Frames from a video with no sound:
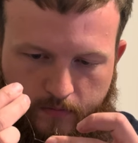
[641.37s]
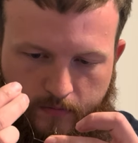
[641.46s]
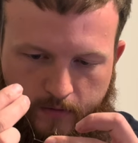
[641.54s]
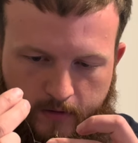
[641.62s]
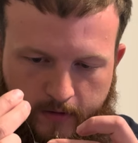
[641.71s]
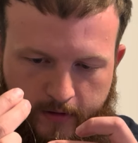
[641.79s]

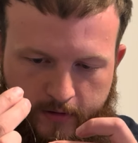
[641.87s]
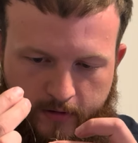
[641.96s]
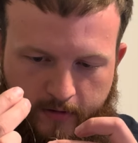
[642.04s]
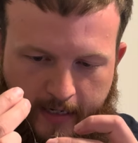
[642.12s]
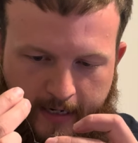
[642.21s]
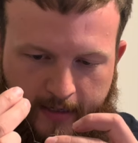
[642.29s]
So you
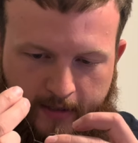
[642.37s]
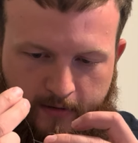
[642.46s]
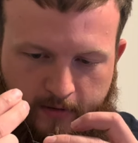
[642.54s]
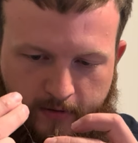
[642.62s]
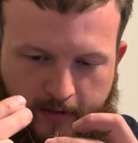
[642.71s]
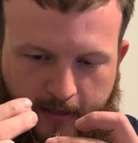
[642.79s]
slide it
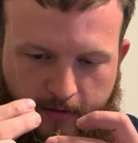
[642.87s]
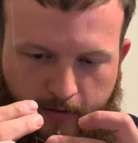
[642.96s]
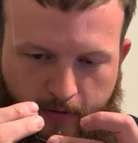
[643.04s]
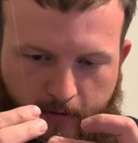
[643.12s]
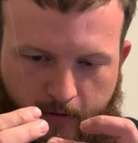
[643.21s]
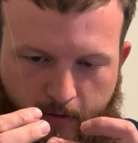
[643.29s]
through that
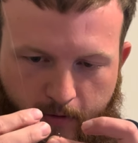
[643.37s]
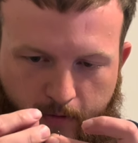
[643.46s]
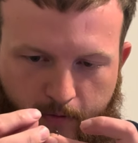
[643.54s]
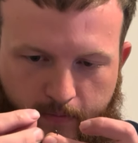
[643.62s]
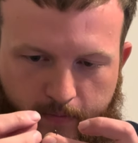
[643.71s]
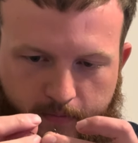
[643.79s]
little
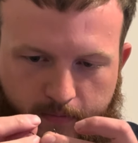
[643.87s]
hole.